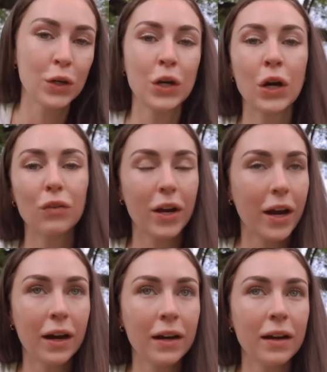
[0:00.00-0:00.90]

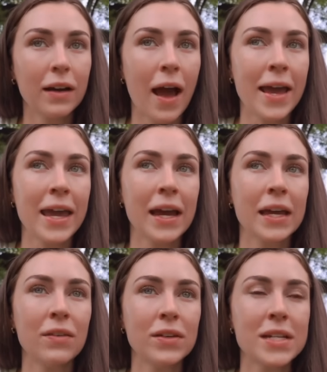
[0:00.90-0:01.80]
Career, I can't
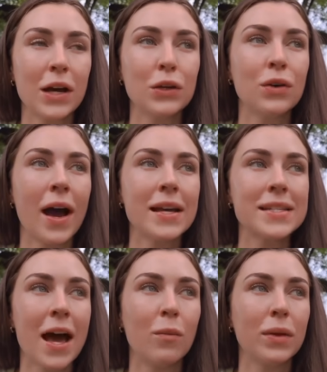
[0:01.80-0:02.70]
even tell you
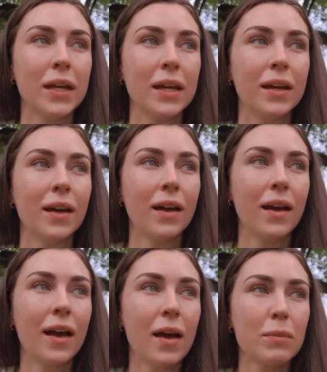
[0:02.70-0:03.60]
guys how many
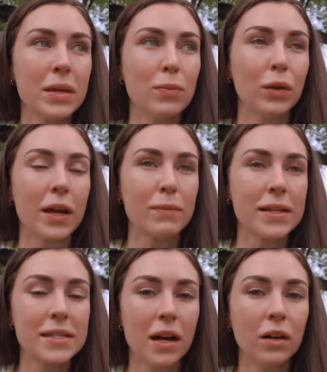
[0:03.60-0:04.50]
people like
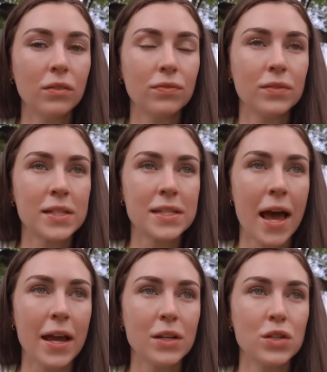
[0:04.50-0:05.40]
myself
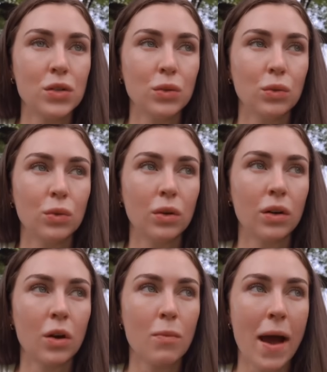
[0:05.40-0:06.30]
decide
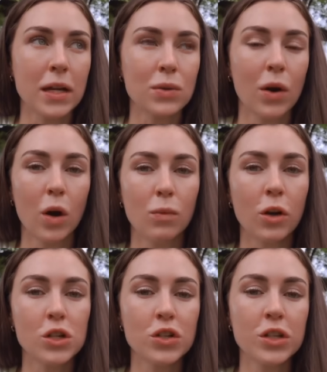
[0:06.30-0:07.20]
to go back to our home
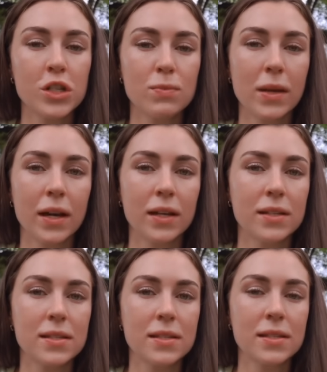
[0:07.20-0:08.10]
country just
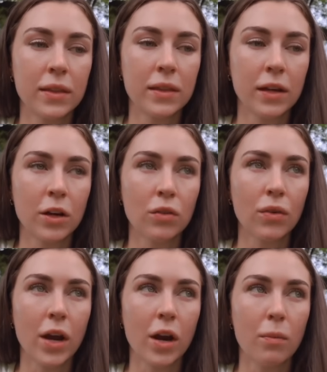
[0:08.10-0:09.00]
because the
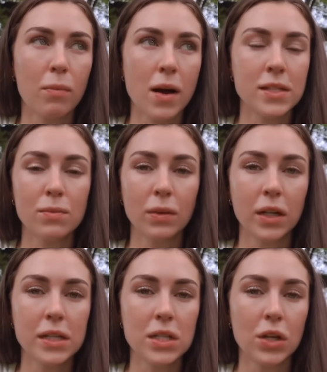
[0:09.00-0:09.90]
career
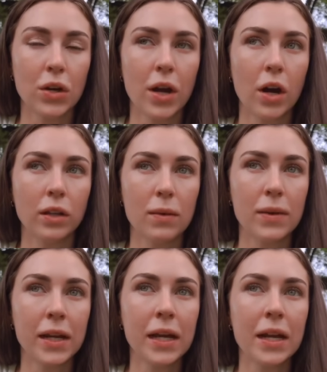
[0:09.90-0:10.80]
possibilities in Korea are limited.